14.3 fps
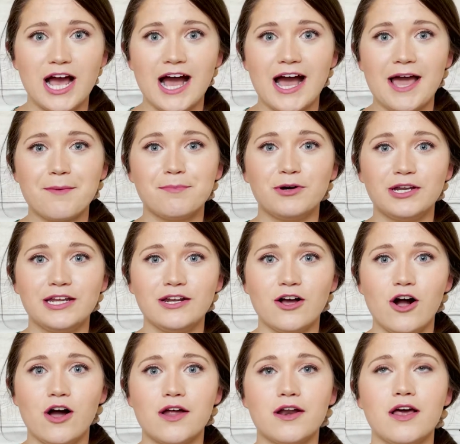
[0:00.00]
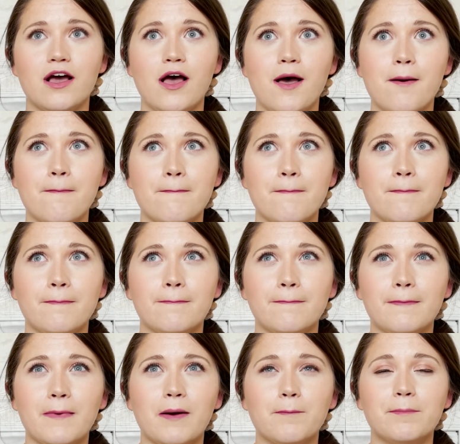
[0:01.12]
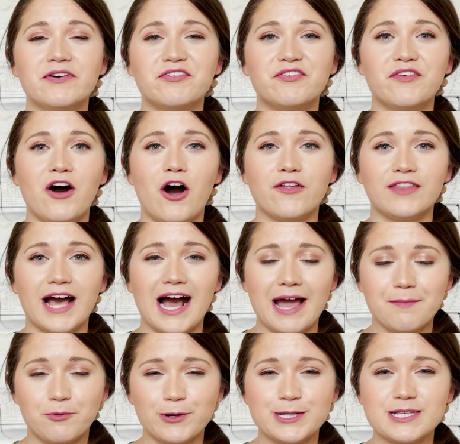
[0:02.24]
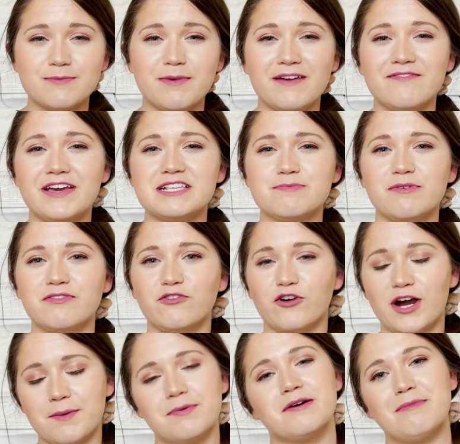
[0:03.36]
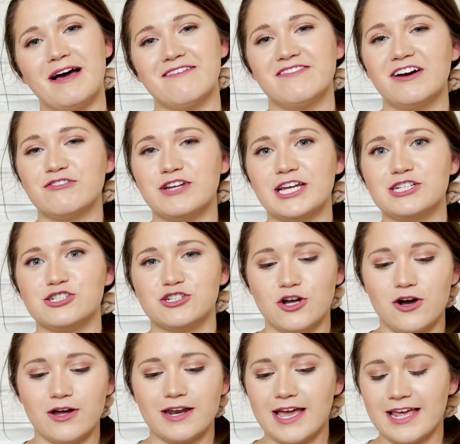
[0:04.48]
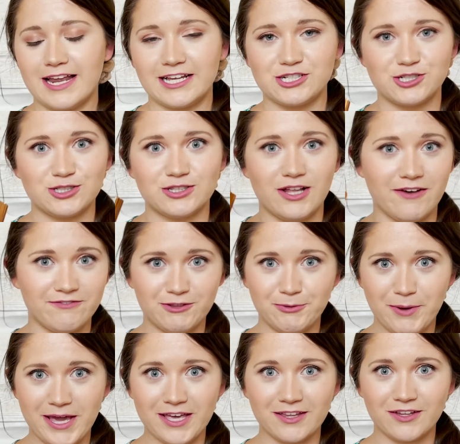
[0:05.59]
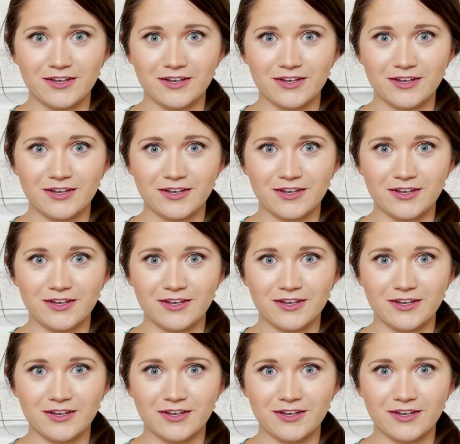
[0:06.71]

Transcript: I put it on the high points of my face before I put my foundation on, and I just love the way it